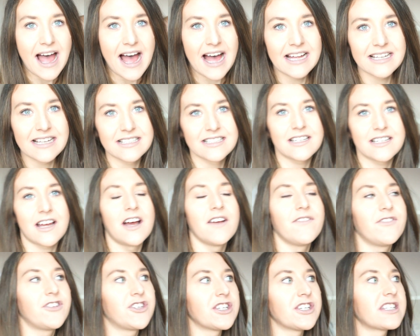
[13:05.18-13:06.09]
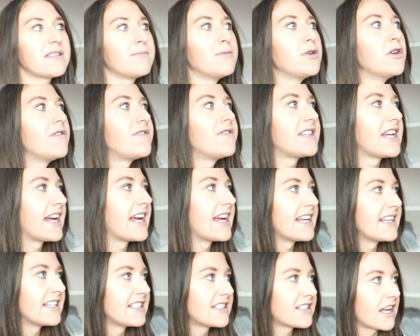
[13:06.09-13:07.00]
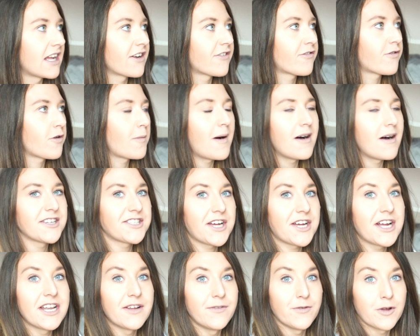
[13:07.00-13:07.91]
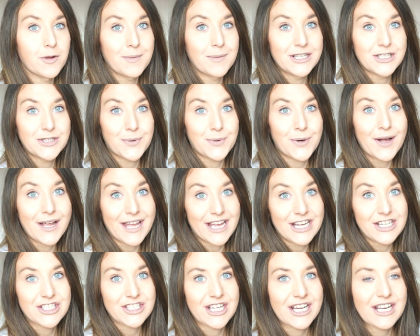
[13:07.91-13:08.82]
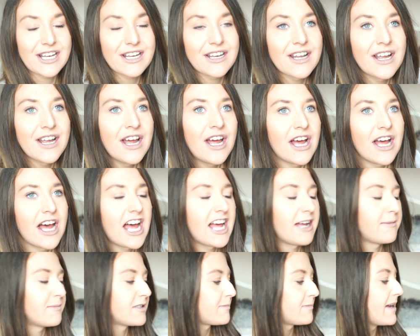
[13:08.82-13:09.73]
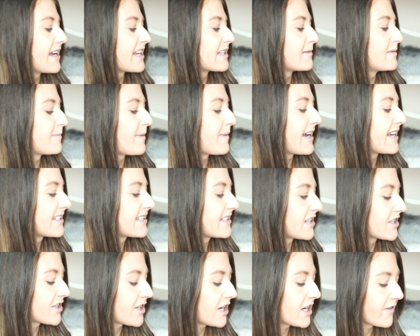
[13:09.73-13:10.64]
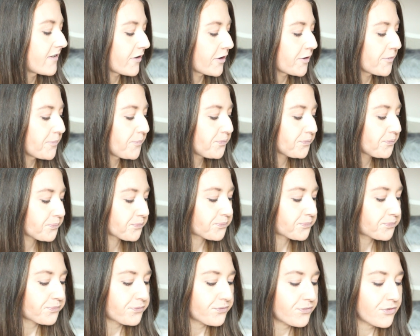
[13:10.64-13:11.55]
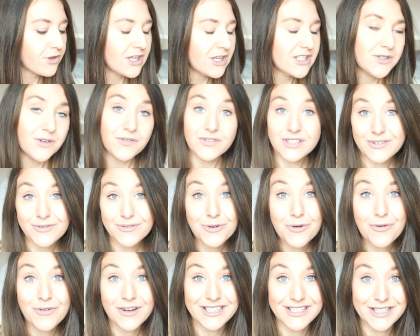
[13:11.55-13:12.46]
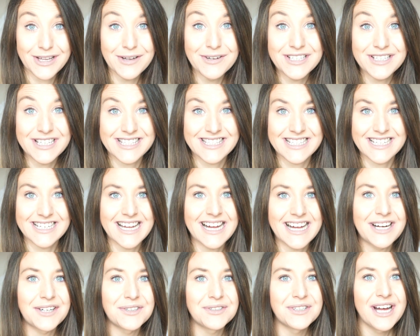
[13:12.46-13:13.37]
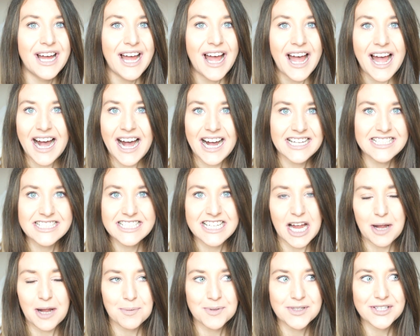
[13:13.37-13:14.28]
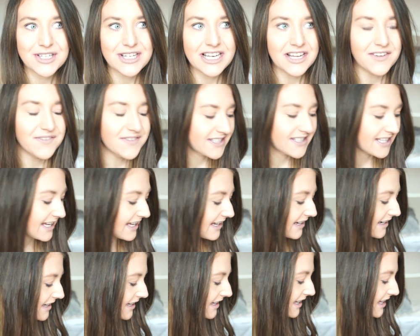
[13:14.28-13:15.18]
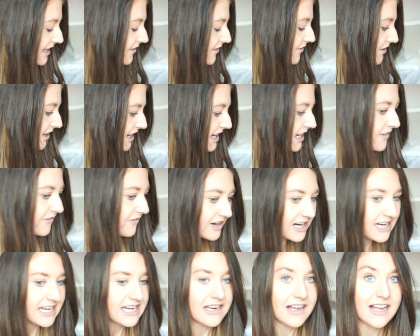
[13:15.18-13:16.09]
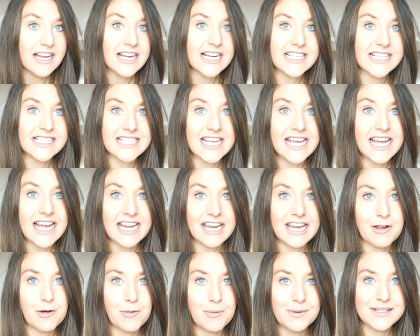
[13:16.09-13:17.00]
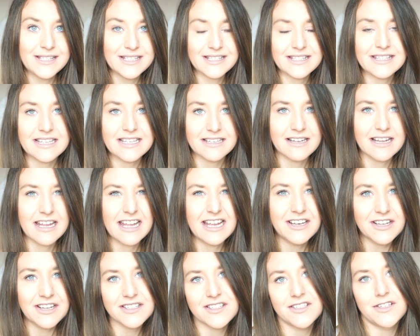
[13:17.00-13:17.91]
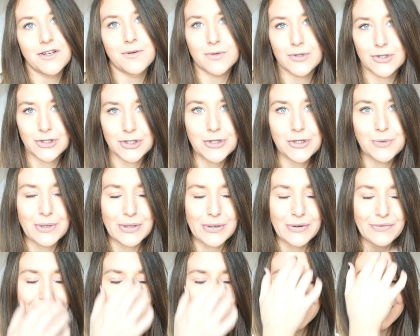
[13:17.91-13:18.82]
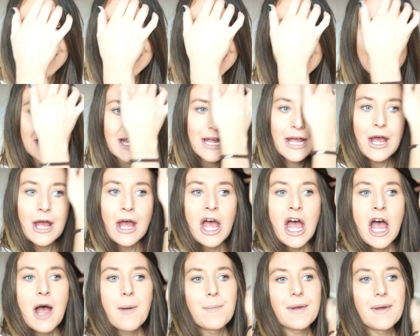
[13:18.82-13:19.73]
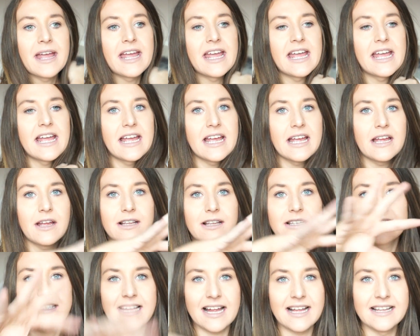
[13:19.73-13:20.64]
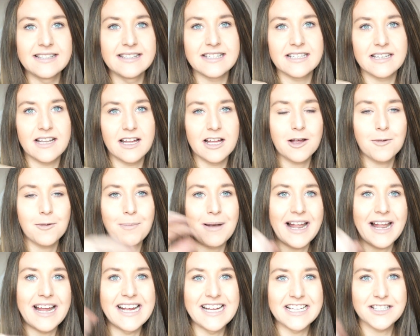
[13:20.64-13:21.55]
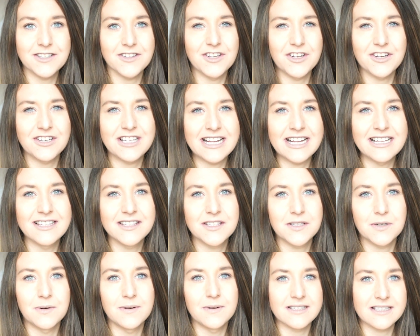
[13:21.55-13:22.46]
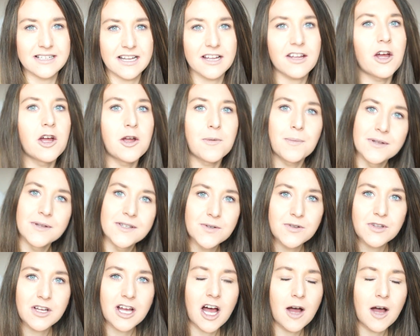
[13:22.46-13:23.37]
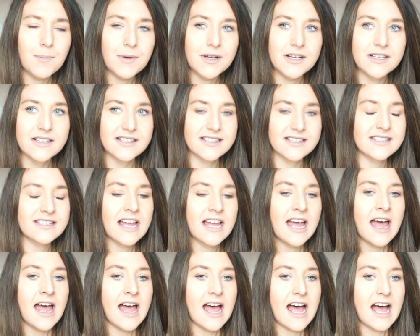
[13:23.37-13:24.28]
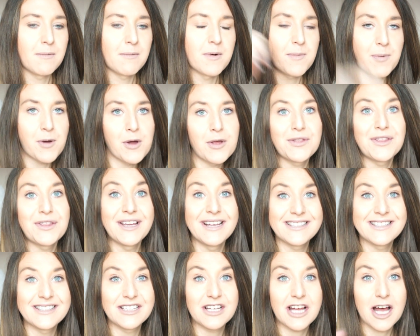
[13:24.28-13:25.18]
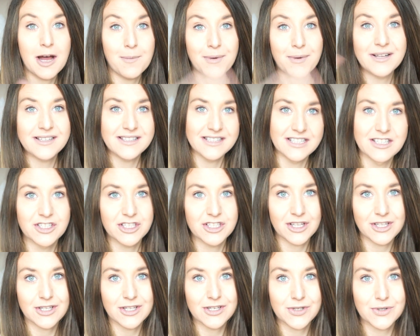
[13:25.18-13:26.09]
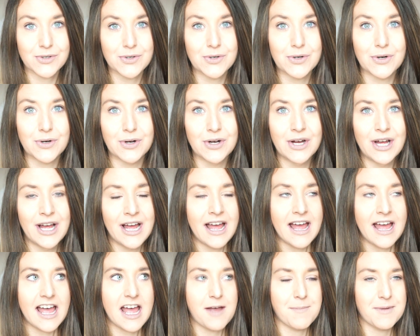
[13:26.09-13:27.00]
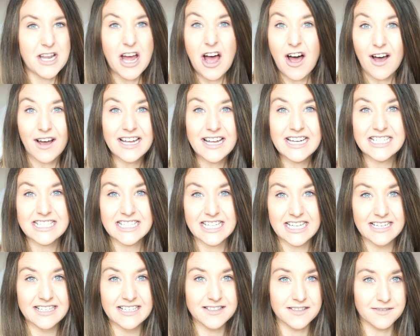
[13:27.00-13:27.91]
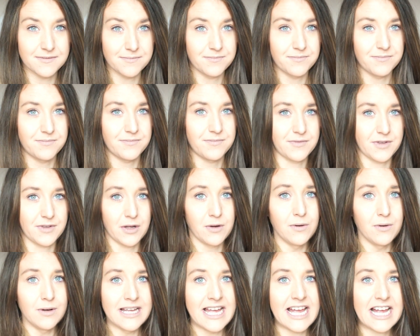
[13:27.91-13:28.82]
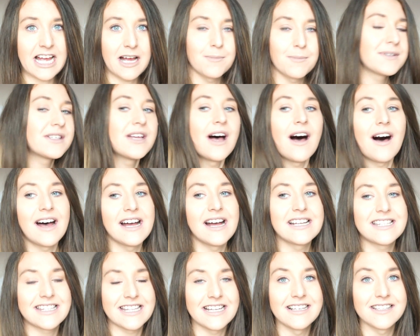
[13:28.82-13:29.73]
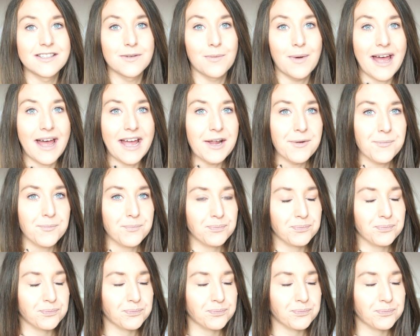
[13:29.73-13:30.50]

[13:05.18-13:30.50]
I've just moved it in, like, from our dining room into our kitchen to make some space in our dining room. So obviously Rory's noticed it now and he absolutely loves it. Like, he really likes it, and he doesn't know what to do with it obviously, but he stands and like plays with the utensils and like opens all the cupboards and will put things in the cupboards and then shut the door and hide things, oh hiccups, hide things away.